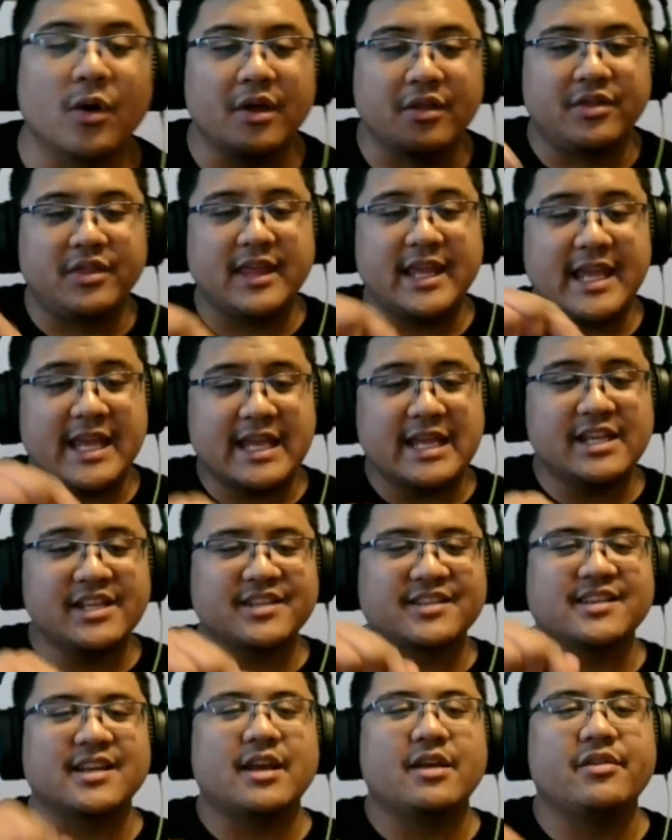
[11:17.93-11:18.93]

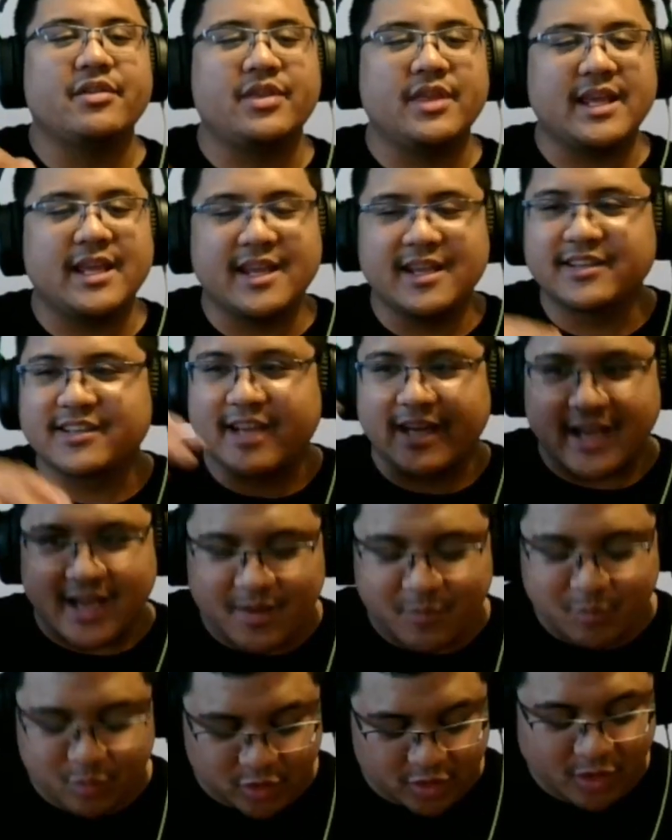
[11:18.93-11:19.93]
These,
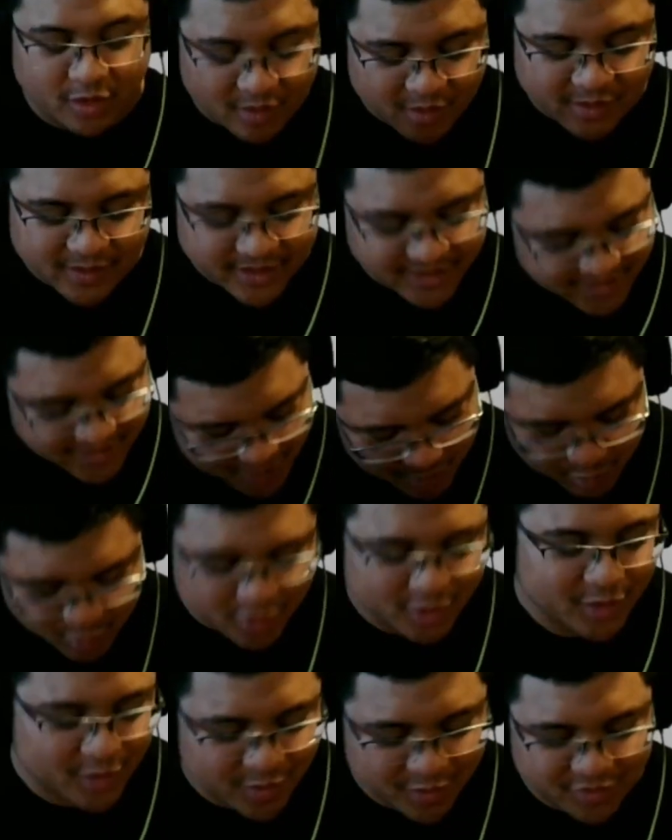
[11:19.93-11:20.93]
like, plural. It's like a
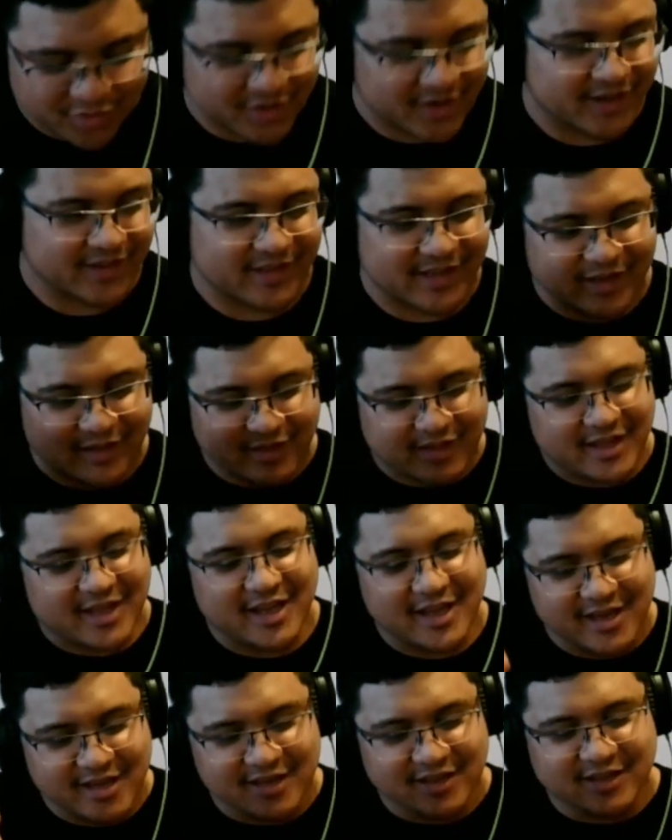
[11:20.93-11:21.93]
plural thing. Like,
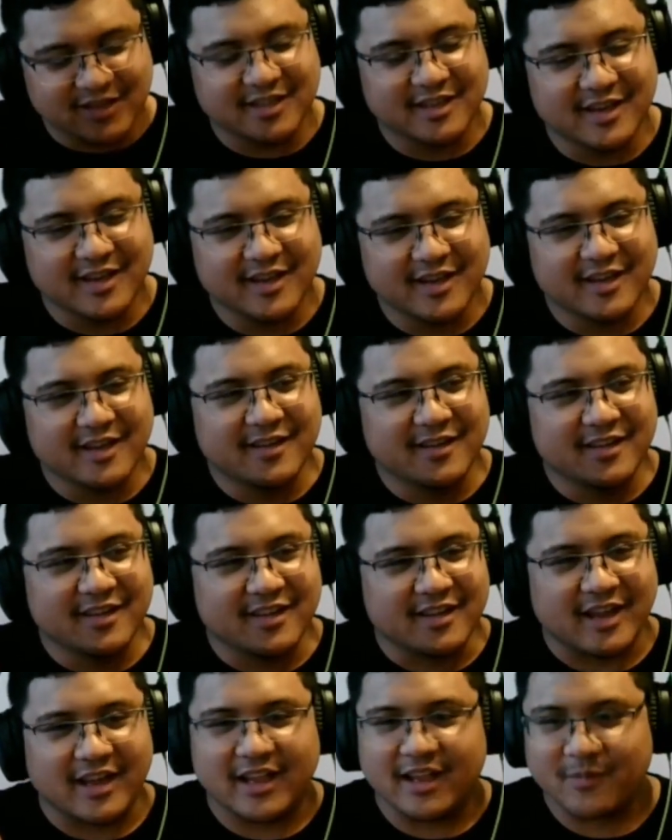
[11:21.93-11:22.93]
these...
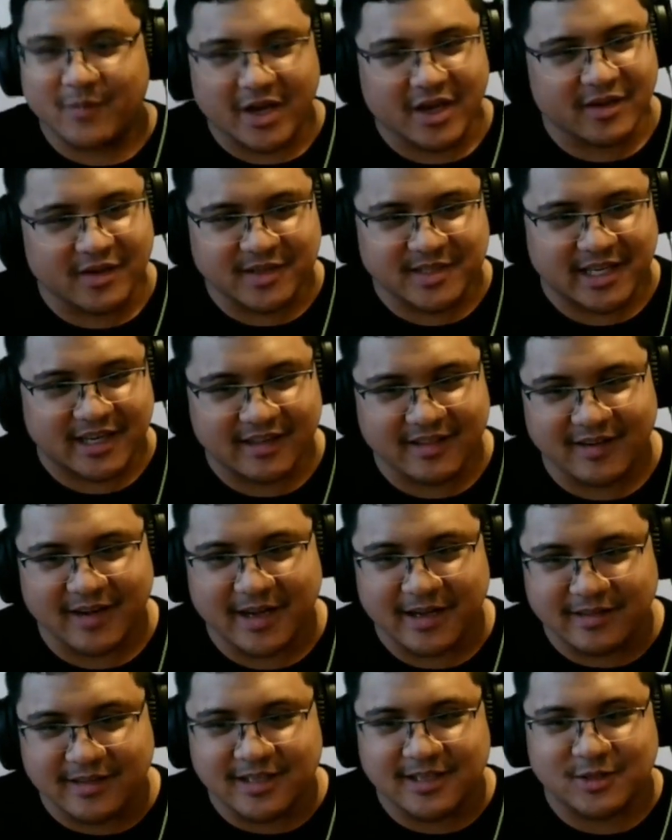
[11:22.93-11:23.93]
Am I understanding that
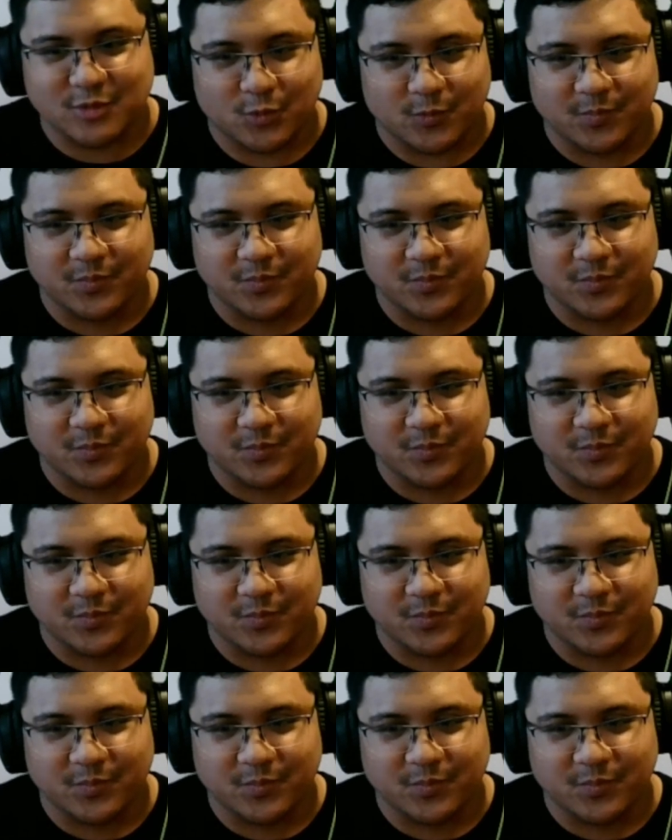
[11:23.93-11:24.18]
right? These